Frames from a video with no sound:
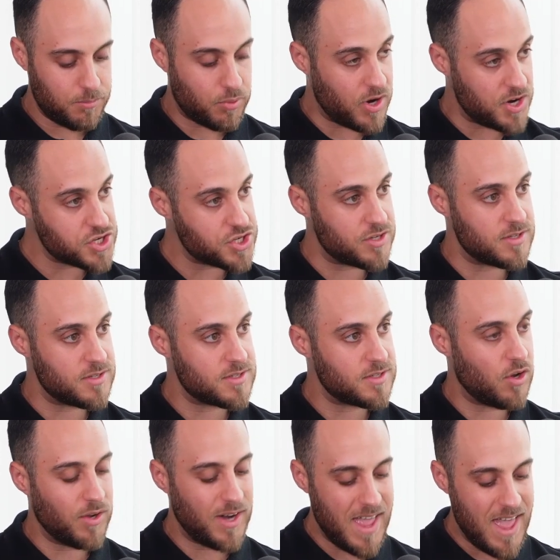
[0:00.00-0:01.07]
pressures
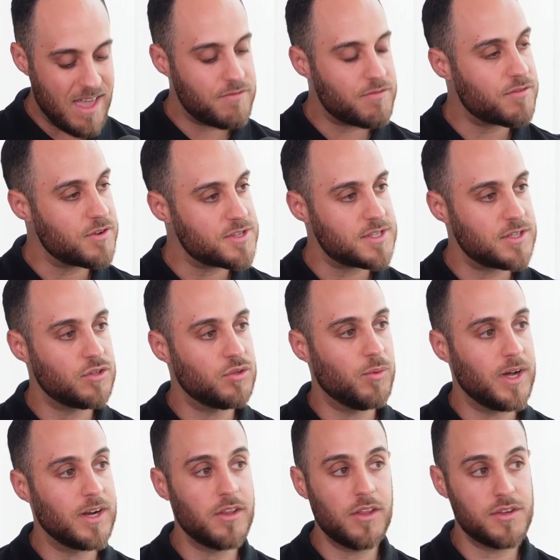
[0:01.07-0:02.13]
on every single
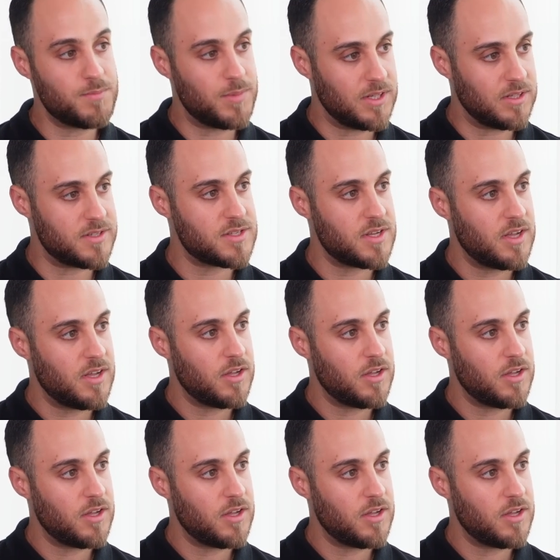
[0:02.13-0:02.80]
one of those pillars.